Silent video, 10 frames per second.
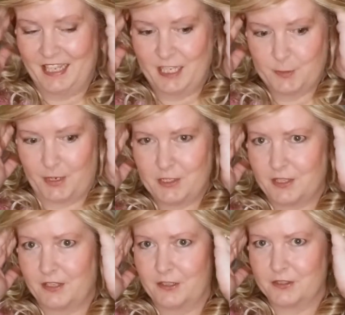especially
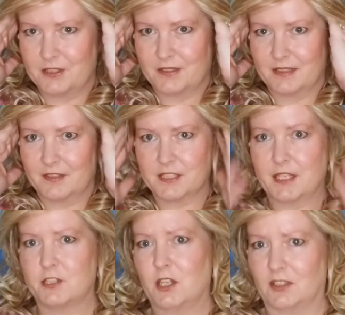there's
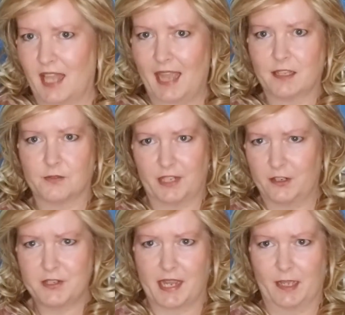such a lack of
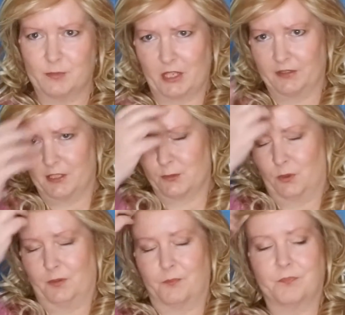ear tabs on this
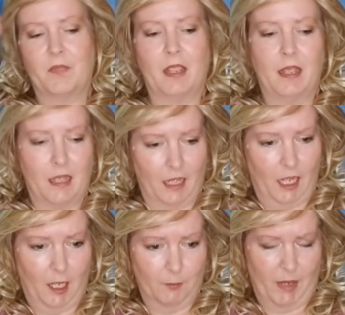one.
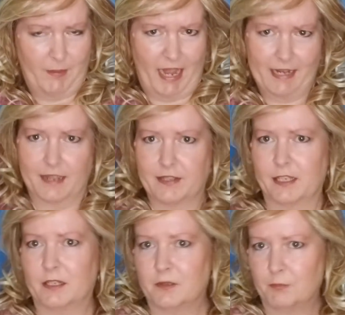My back, I
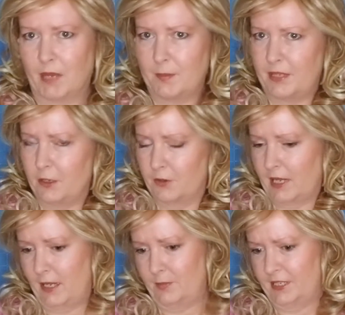think, might be
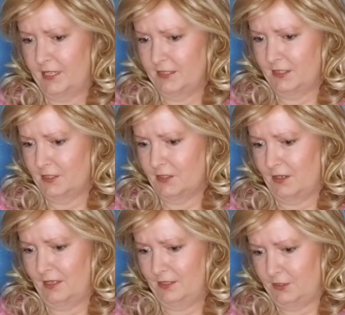okay because it's
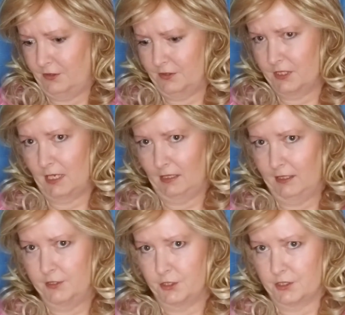starting to settle
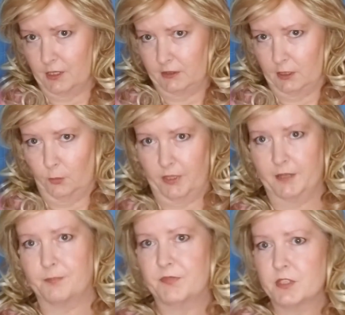in just a little bit.
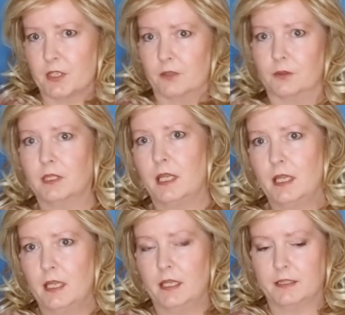So
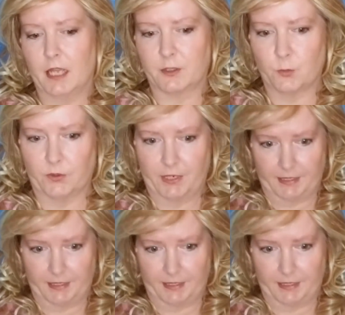not to worry